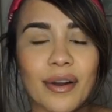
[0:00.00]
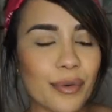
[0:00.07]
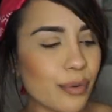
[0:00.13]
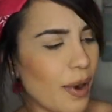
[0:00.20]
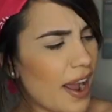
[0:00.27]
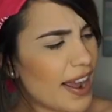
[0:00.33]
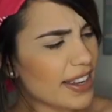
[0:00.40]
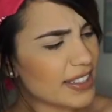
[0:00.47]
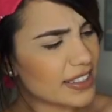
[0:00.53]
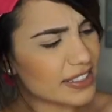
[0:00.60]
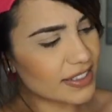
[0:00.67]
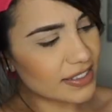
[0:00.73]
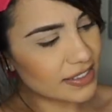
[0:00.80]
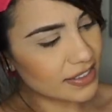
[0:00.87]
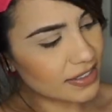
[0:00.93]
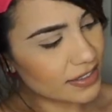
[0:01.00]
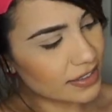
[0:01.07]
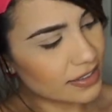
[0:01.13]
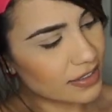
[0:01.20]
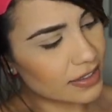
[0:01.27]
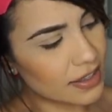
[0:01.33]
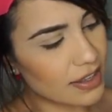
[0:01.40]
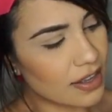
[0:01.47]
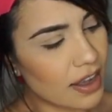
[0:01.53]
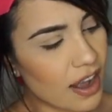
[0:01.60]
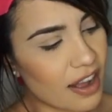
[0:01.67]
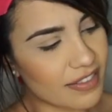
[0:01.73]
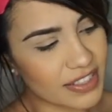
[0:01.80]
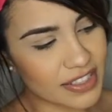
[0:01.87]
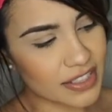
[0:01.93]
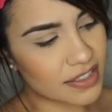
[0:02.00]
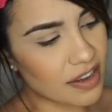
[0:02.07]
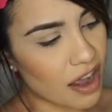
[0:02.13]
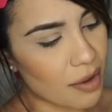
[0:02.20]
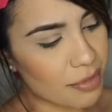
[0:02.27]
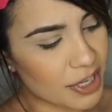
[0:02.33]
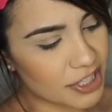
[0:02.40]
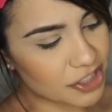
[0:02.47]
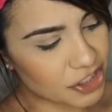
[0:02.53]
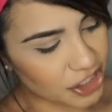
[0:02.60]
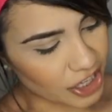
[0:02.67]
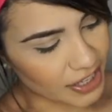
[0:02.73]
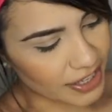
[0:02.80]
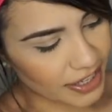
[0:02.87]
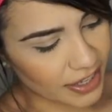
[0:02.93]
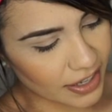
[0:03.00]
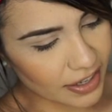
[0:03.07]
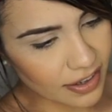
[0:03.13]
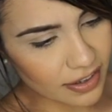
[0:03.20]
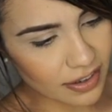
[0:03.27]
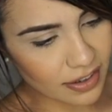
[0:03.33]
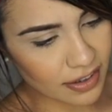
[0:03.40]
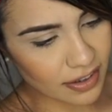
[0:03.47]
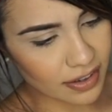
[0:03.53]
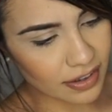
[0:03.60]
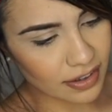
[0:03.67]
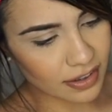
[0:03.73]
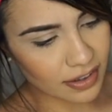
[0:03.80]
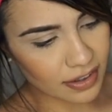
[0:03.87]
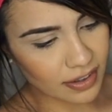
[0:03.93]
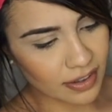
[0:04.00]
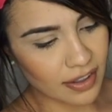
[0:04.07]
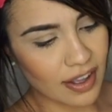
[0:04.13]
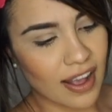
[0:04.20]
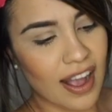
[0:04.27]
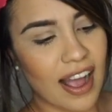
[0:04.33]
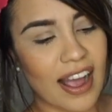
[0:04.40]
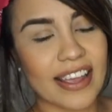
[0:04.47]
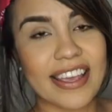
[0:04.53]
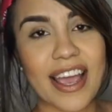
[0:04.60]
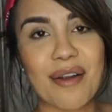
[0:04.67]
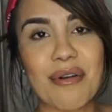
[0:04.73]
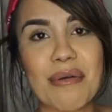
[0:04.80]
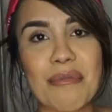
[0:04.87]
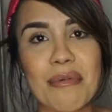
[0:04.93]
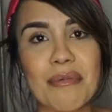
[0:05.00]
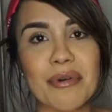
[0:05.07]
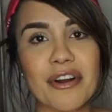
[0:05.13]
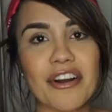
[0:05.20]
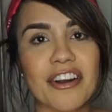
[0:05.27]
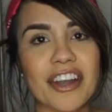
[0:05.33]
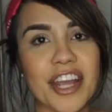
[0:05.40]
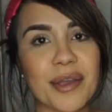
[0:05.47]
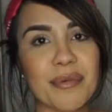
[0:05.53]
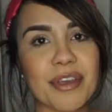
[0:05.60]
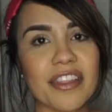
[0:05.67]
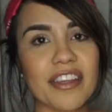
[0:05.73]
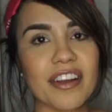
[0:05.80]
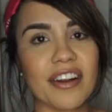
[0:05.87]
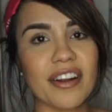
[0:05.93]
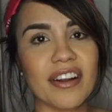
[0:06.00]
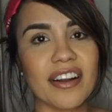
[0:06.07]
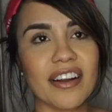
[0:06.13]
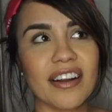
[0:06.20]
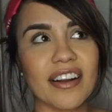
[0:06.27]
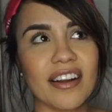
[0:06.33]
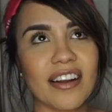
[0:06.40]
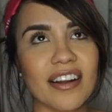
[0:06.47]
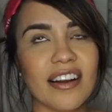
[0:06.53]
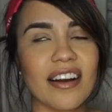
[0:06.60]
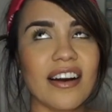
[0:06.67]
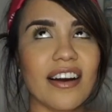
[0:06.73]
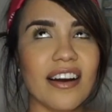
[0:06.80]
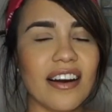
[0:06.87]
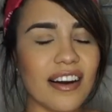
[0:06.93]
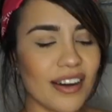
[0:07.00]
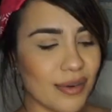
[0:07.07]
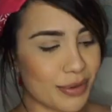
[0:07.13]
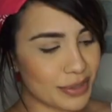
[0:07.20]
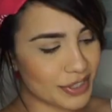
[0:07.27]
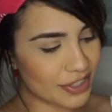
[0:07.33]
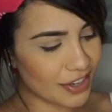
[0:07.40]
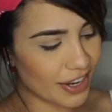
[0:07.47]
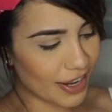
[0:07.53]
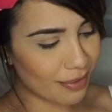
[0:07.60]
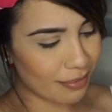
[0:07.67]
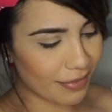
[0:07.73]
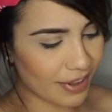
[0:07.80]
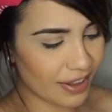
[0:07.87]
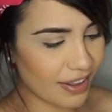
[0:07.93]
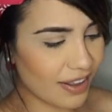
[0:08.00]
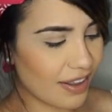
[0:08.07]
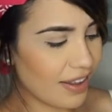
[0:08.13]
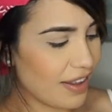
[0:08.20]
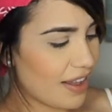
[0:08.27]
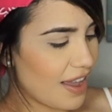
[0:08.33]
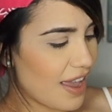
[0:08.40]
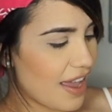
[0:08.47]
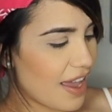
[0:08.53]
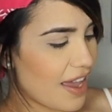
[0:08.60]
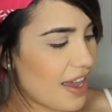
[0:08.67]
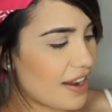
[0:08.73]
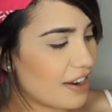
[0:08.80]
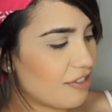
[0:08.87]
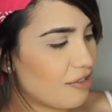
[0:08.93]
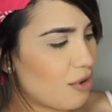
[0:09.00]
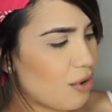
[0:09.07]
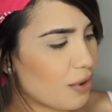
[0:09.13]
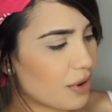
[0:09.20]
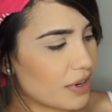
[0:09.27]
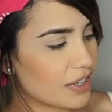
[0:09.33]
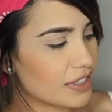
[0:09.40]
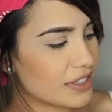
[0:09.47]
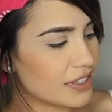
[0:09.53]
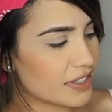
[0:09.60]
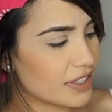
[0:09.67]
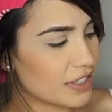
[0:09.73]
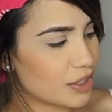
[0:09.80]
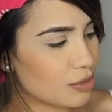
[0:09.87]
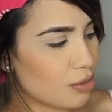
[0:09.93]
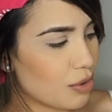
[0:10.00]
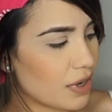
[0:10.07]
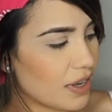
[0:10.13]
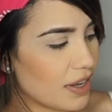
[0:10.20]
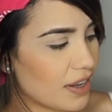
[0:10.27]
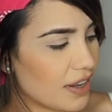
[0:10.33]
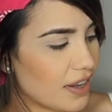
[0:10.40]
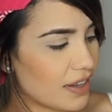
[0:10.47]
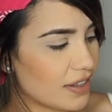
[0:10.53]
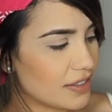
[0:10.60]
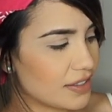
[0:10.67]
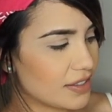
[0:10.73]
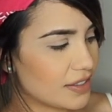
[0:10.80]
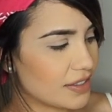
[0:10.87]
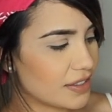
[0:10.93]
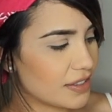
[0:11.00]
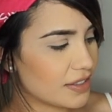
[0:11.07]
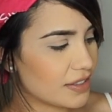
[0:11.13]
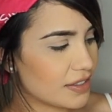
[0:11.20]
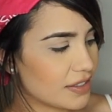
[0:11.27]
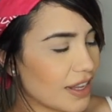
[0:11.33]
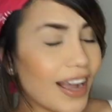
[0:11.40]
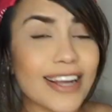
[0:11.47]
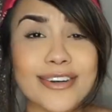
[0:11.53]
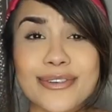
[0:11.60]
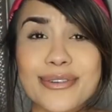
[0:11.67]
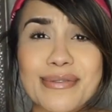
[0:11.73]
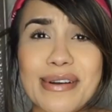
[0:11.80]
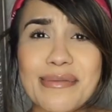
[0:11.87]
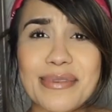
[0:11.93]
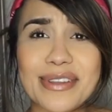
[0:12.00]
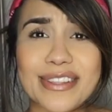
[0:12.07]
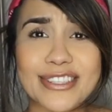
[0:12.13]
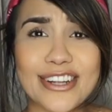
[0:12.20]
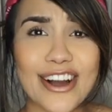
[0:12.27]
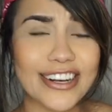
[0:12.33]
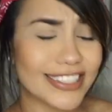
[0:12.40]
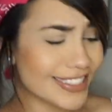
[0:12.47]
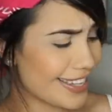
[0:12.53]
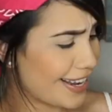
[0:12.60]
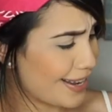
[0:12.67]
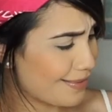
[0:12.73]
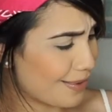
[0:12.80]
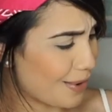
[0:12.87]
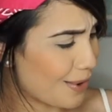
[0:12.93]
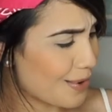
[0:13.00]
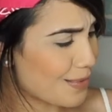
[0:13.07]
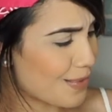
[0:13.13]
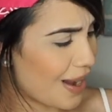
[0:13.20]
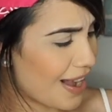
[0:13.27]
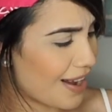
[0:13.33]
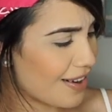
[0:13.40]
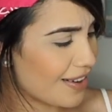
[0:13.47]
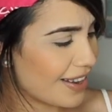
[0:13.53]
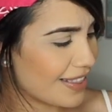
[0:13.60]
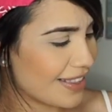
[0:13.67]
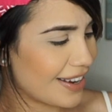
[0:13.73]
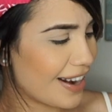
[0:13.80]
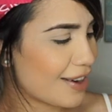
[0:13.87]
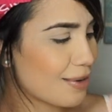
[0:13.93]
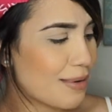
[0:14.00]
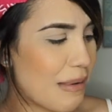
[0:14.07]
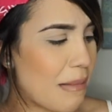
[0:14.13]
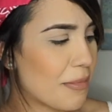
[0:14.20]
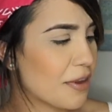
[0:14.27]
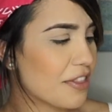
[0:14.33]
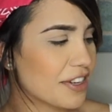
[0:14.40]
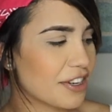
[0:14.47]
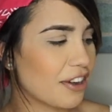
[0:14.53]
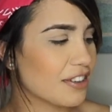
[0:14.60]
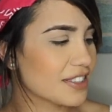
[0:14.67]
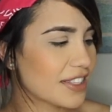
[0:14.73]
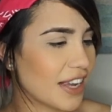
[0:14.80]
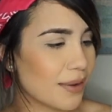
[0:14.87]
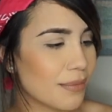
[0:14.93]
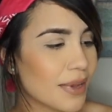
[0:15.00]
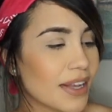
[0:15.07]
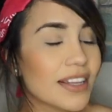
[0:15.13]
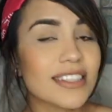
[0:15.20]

Rex? Obviously Tommy and Chucky. I can't remember her name either. Oh, what's her name? And of course, this was, I don't remember the dog's name. Oh, wow. And then I don't remember the doll's name.